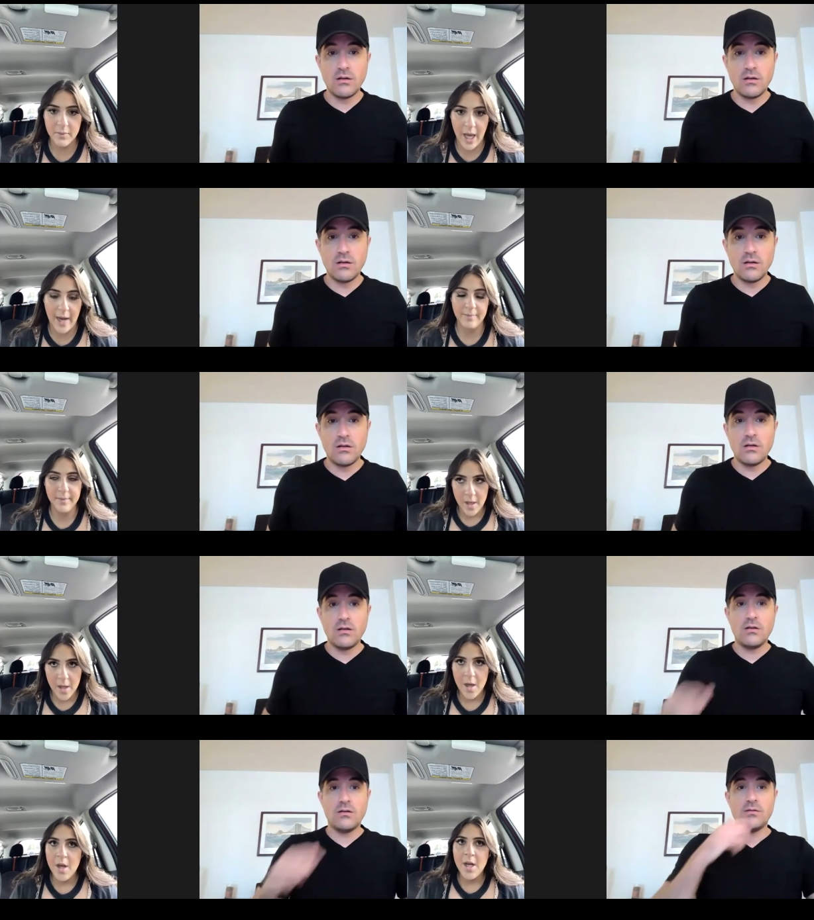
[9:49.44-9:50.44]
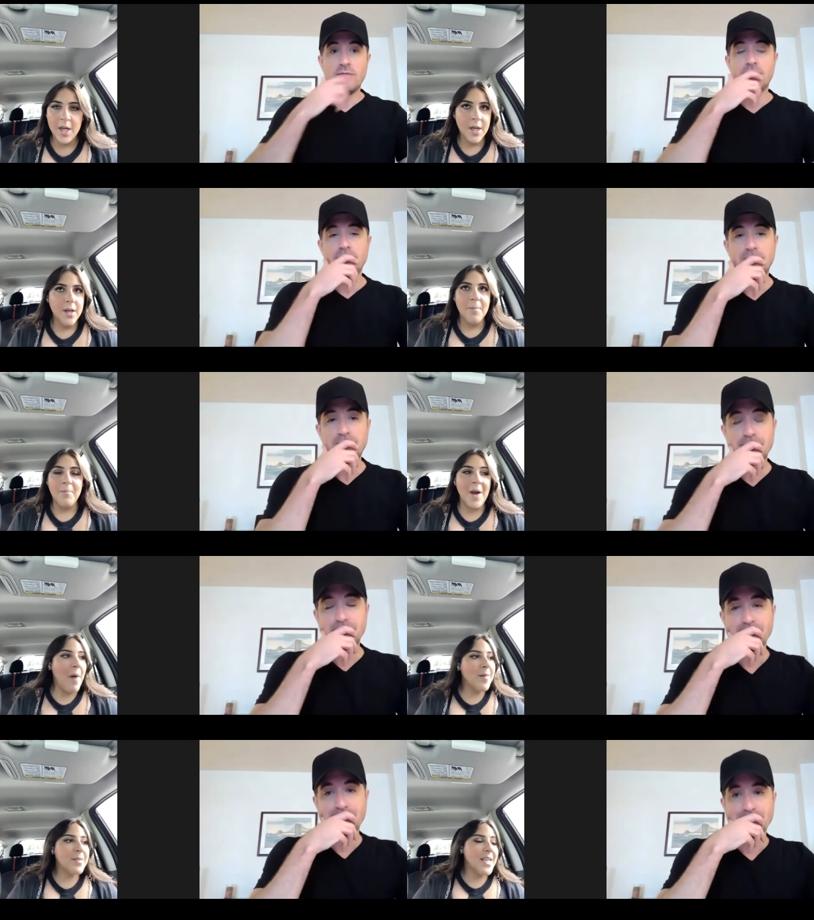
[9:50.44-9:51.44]
Speaker 1: yeah my
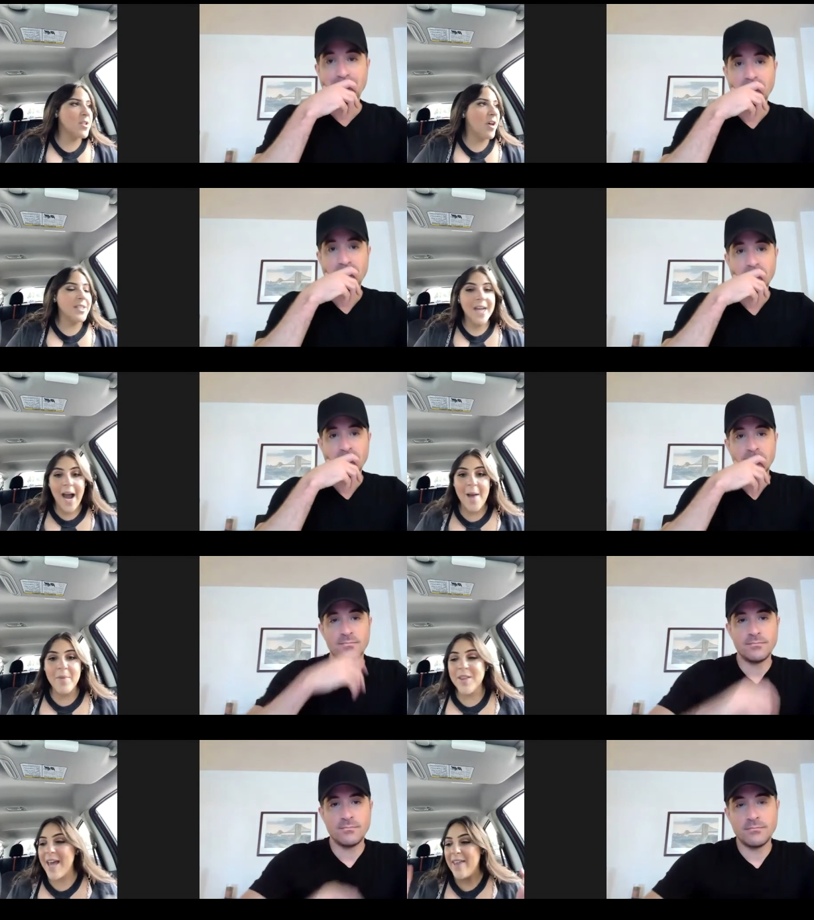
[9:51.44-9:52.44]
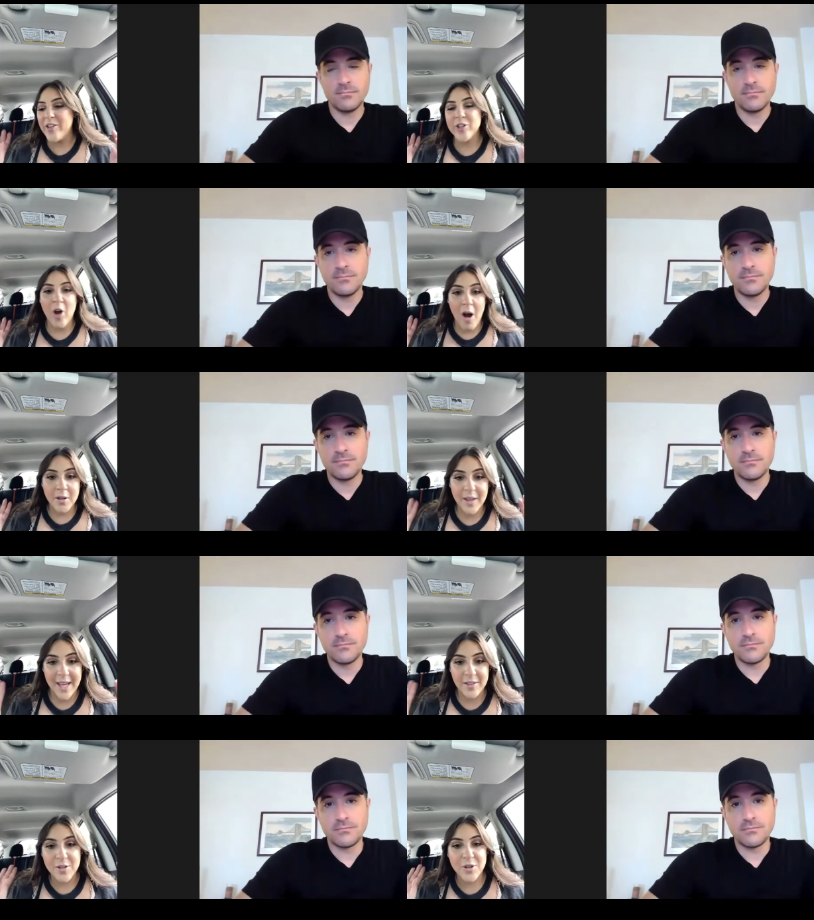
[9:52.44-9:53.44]
mom says all the time that the song
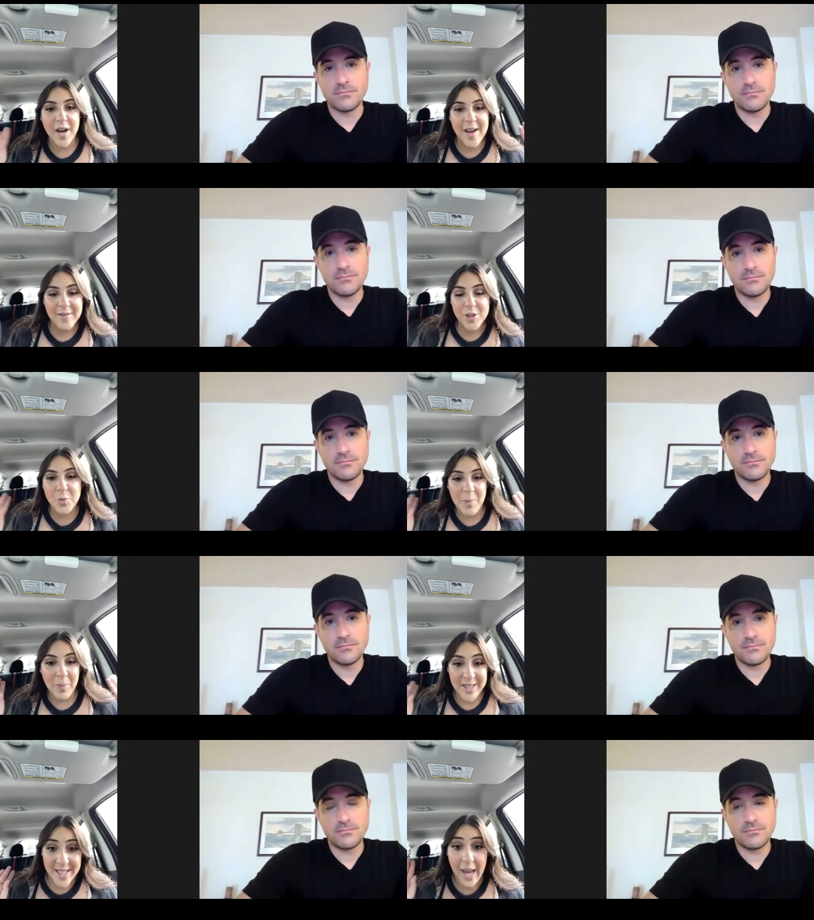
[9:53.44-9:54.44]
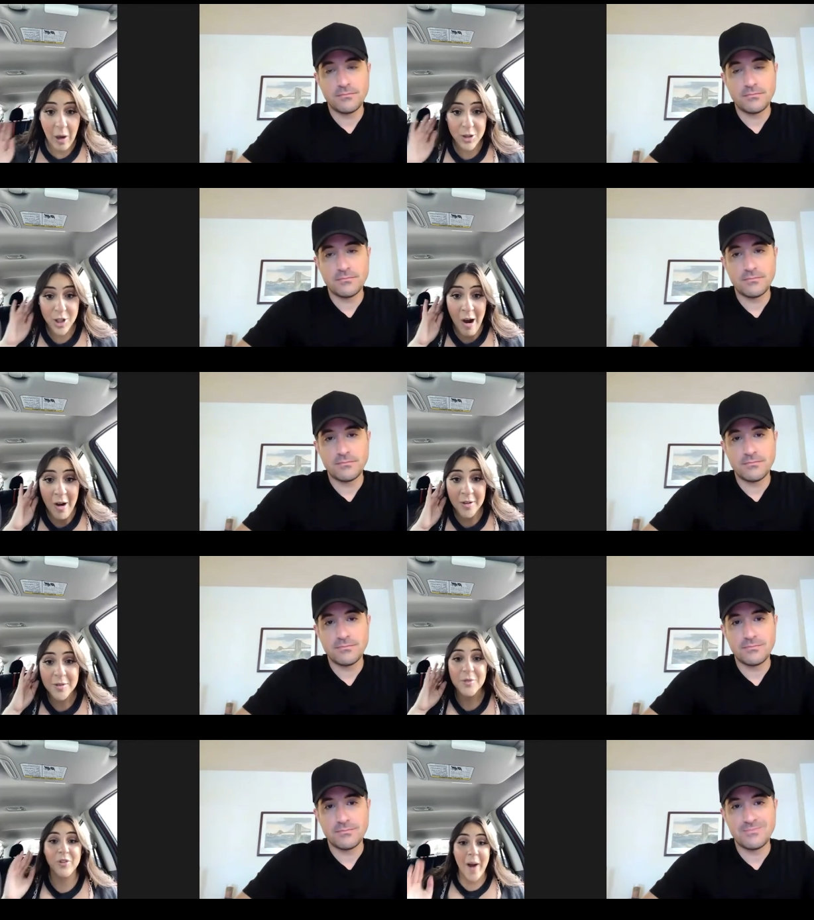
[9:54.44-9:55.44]
like the sweet but psycho song
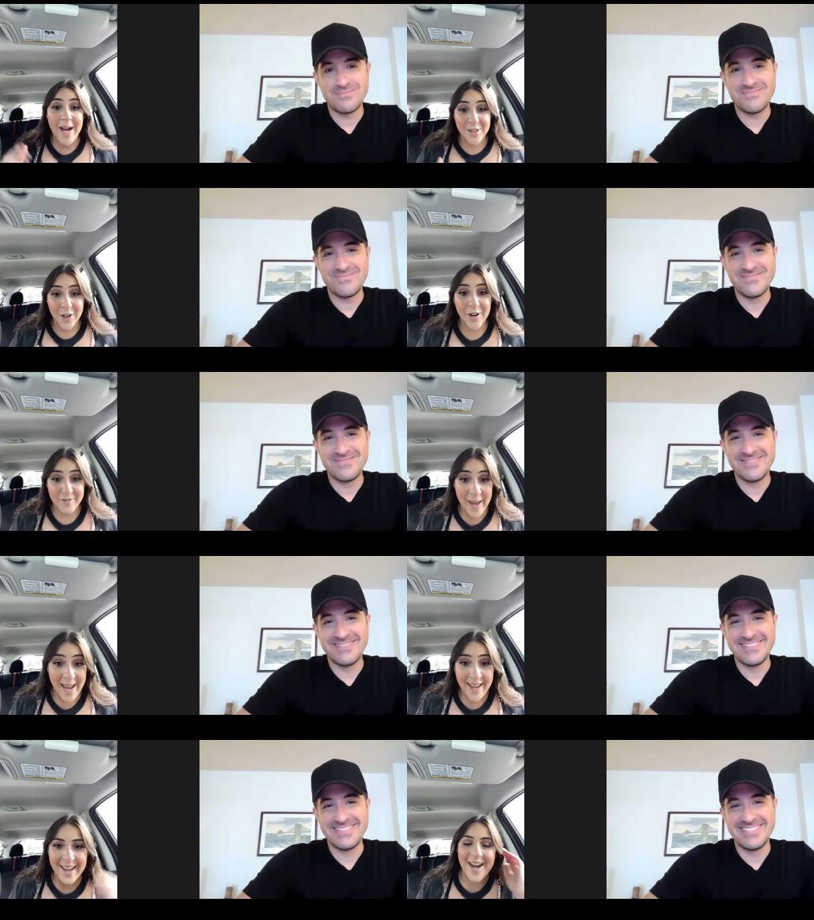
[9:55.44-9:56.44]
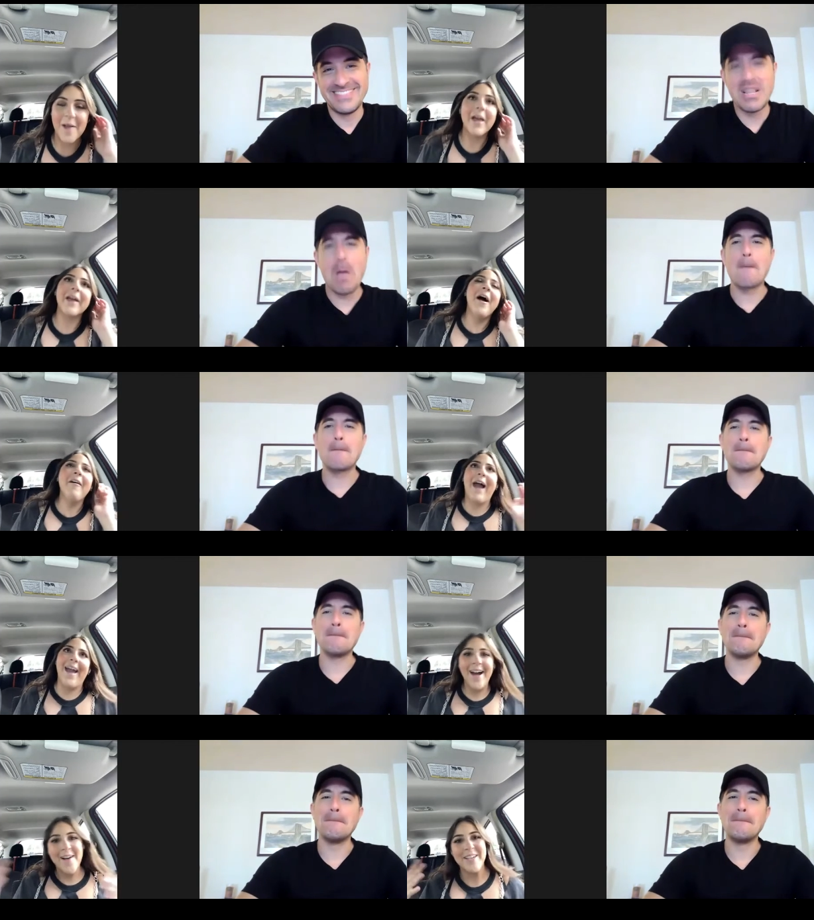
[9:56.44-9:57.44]
reminds her of me and i'm like
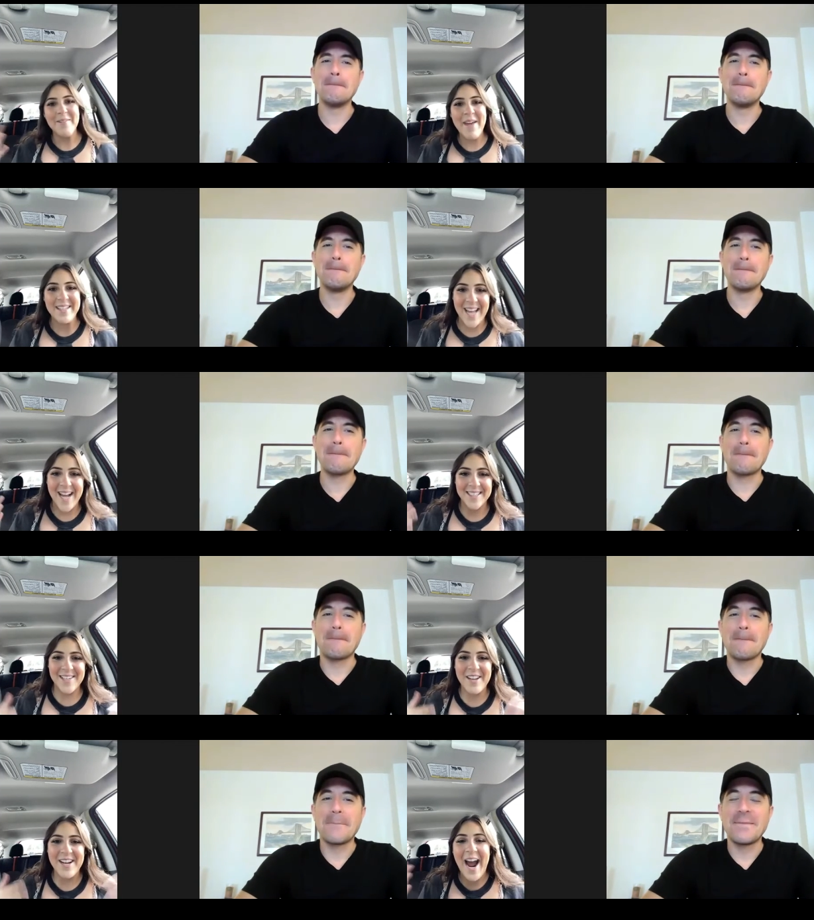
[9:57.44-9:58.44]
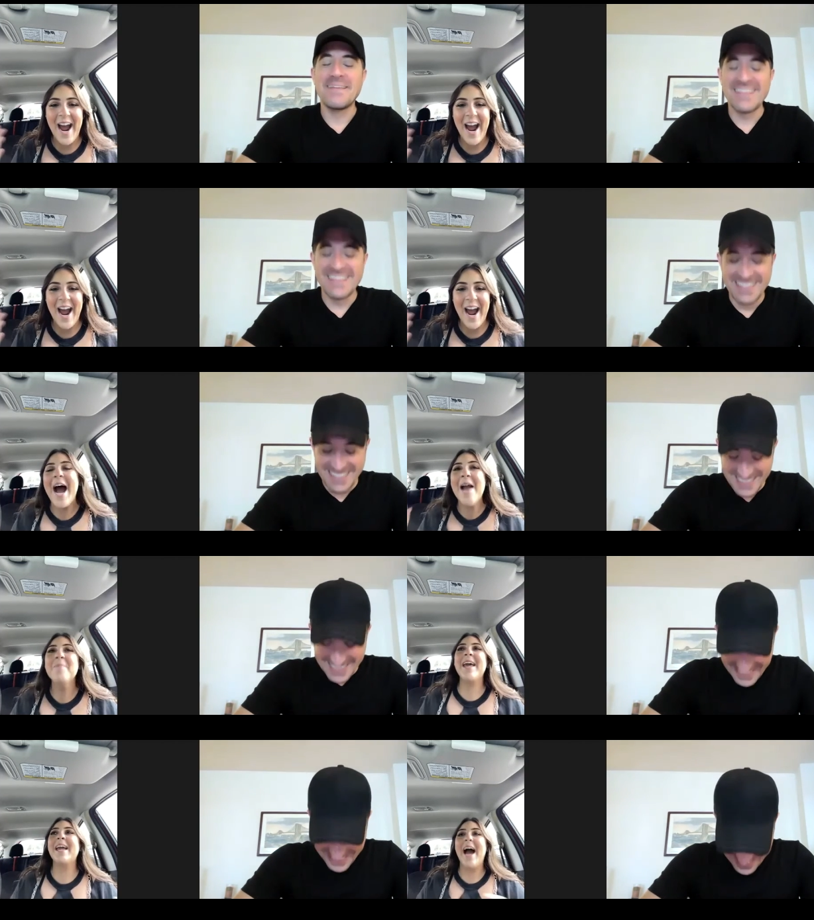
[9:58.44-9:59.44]
okay i mean it makes sense i mean i'm
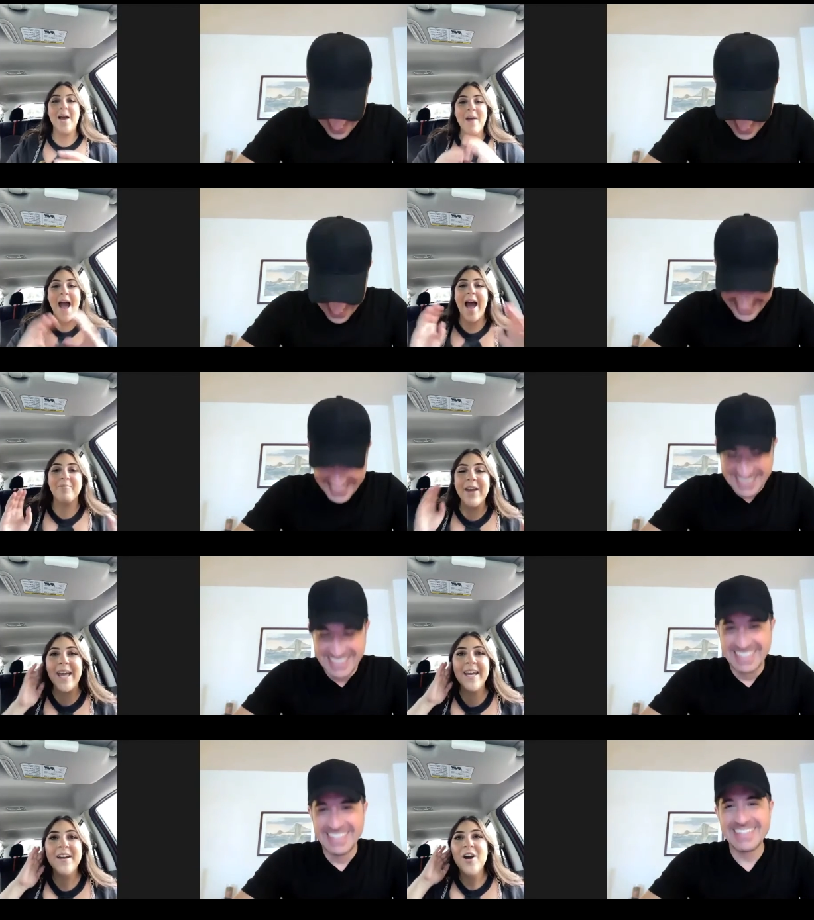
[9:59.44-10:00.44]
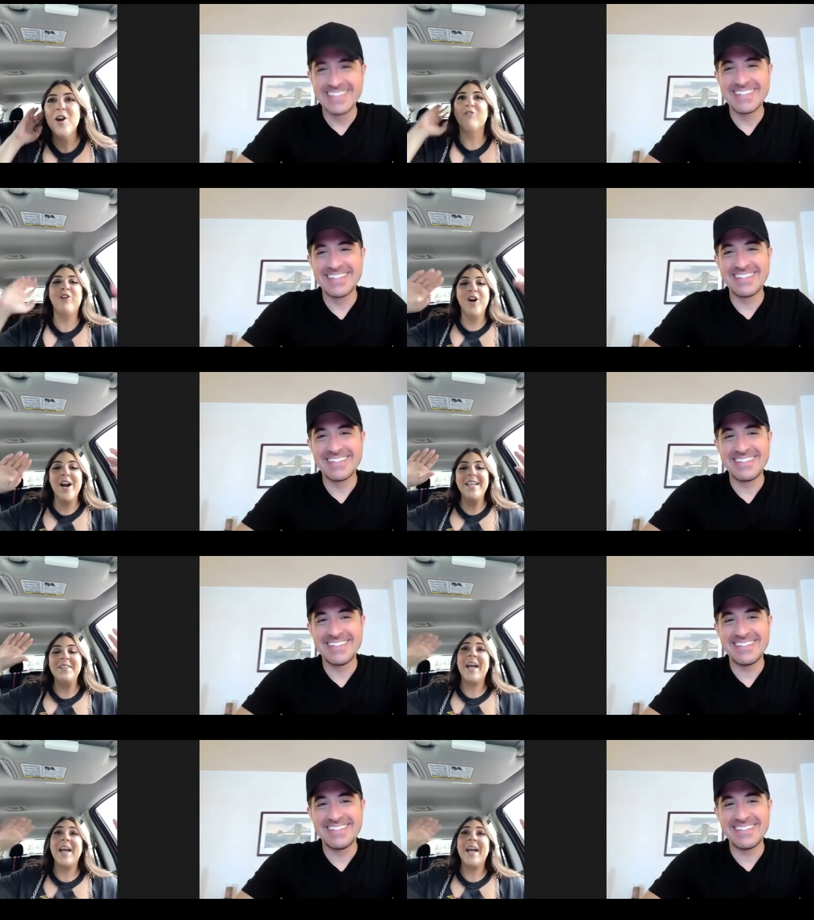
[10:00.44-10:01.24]
i'm i'm happy for